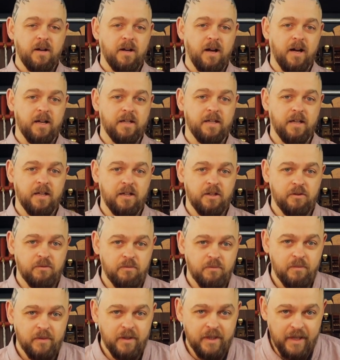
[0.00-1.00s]
I hear
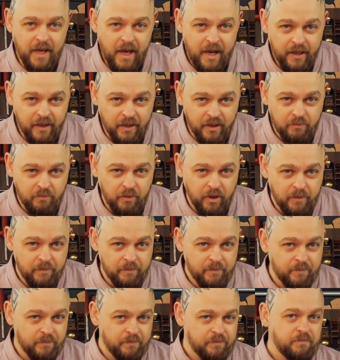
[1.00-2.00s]
you yelling at me.
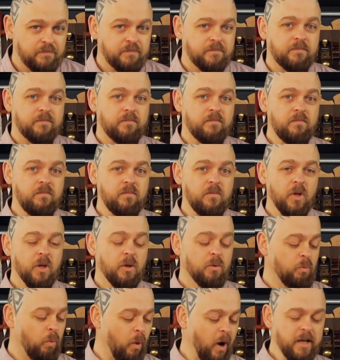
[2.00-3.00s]

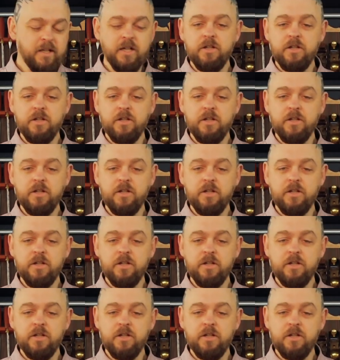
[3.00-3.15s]
Why